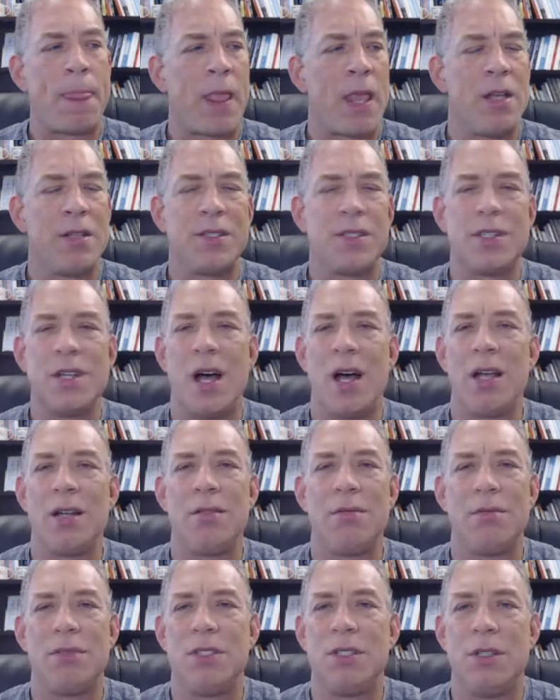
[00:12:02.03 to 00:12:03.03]
It's not
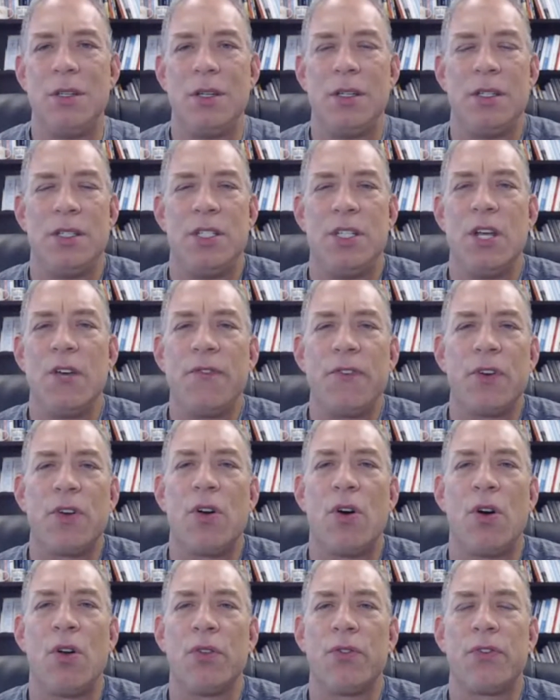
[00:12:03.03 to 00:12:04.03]

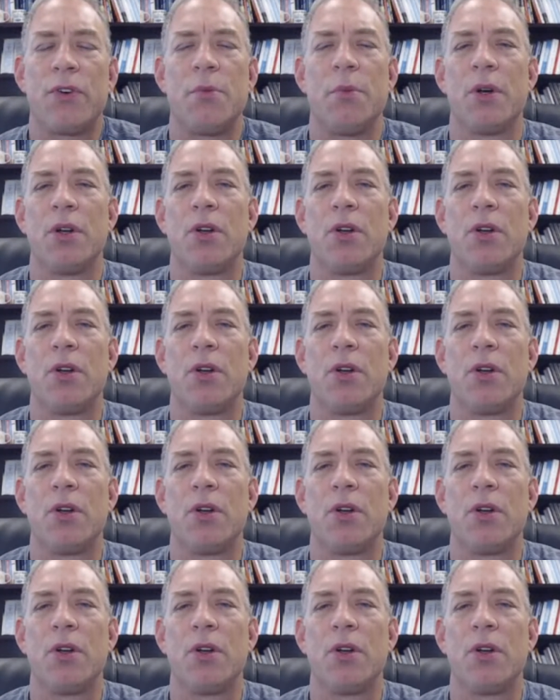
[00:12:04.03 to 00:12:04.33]
difficult from a